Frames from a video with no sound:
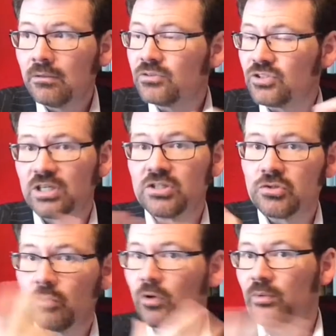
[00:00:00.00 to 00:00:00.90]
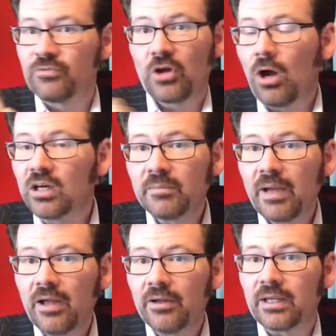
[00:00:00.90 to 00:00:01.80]
just through what we've talked
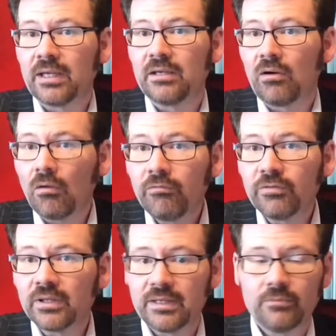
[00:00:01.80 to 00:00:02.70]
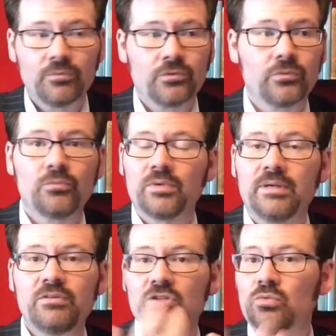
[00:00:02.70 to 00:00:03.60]
about, and hopefully through
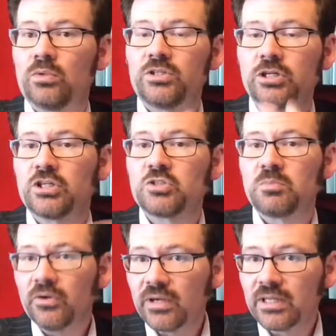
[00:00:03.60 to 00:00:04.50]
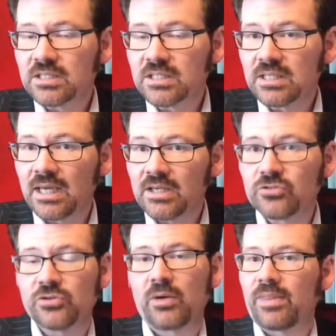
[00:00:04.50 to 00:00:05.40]
even just what you experienced
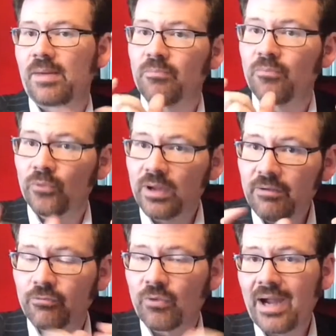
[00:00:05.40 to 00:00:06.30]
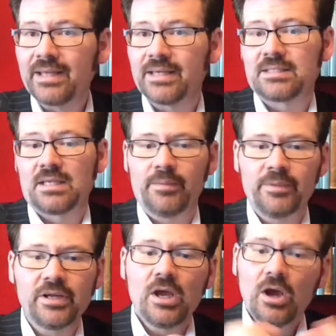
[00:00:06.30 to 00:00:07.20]
yesterday with that brief writing assignment,
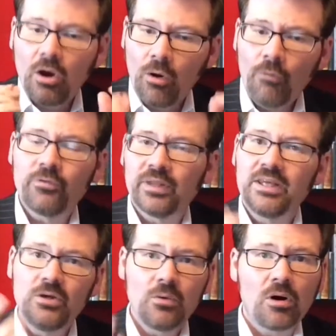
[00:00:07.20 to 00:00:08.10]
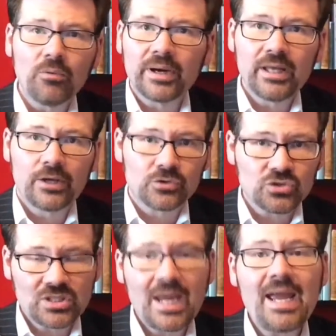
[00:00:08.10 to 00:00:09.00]
hopefully you already
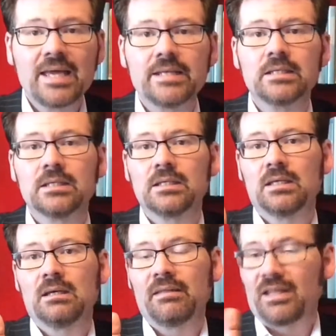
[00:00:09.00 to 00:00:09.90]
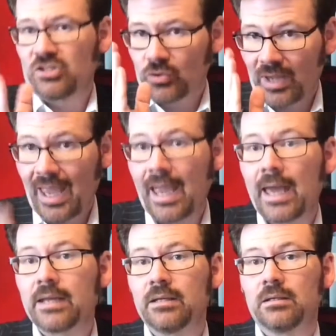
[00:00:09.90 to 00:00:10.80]
understand that you can.